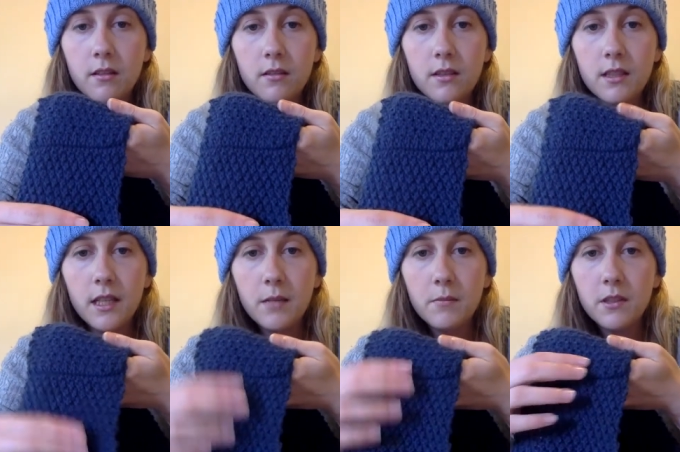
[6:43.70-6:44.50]

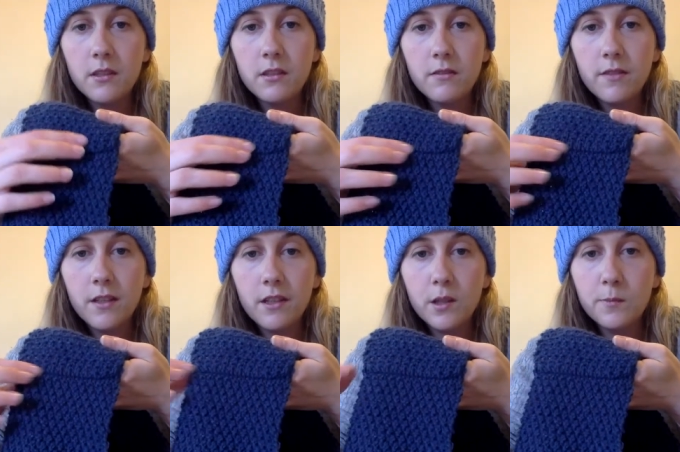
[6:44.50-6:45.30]
seam. It's
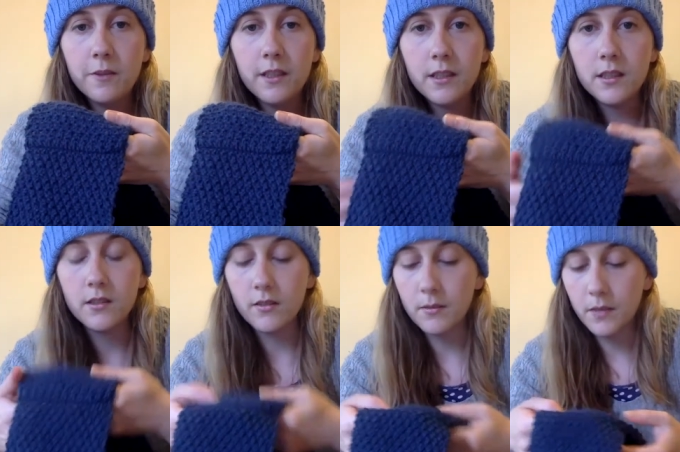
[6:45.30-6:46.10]
very obvious,
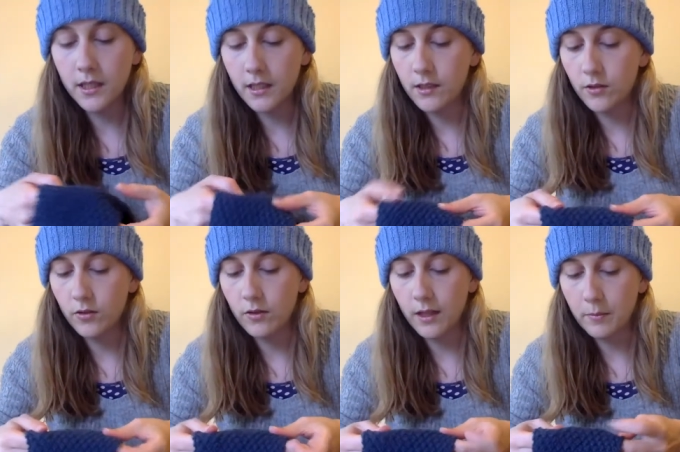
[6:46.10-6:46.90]
so I might
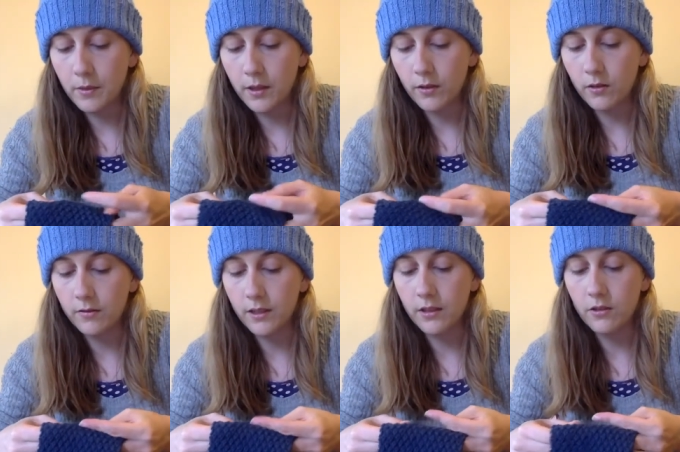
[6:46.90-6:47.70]
undo that bind off
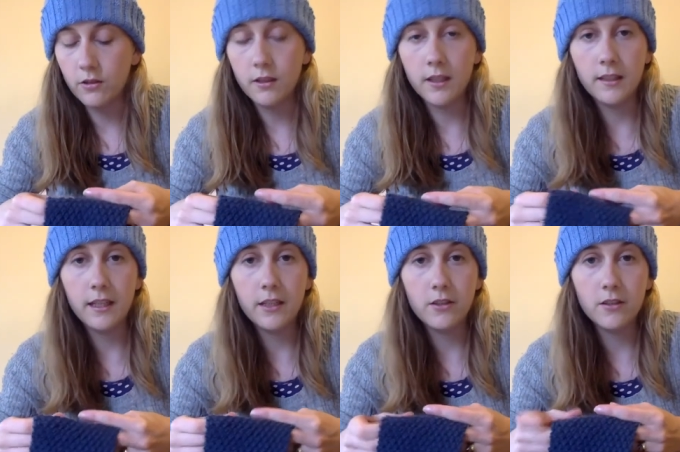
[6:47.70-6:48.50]
and, and
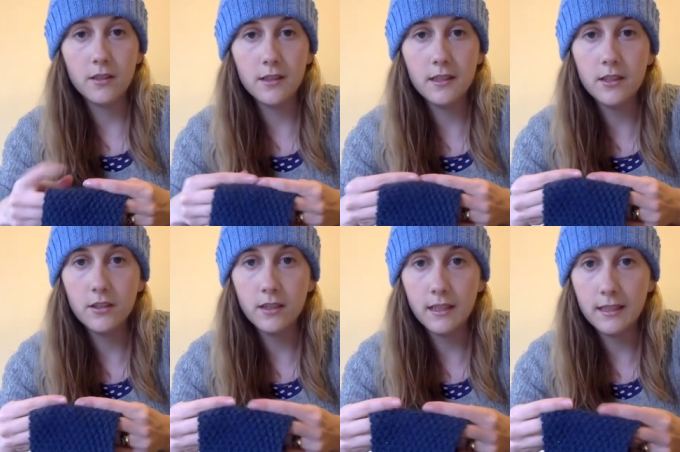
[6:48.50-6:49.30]
Kitchener stitch
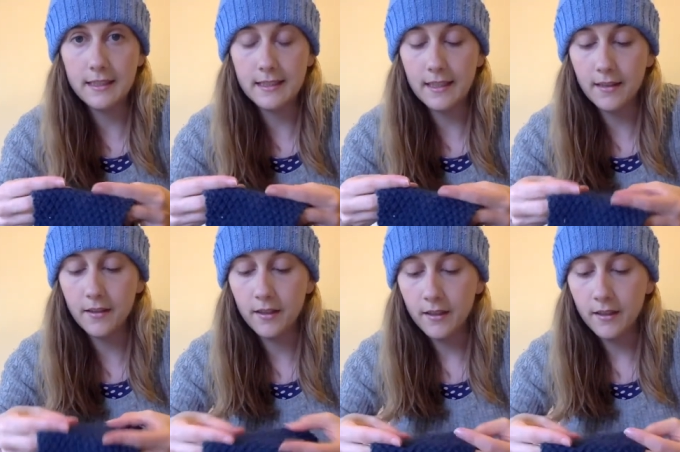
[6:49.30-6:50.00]
it instead,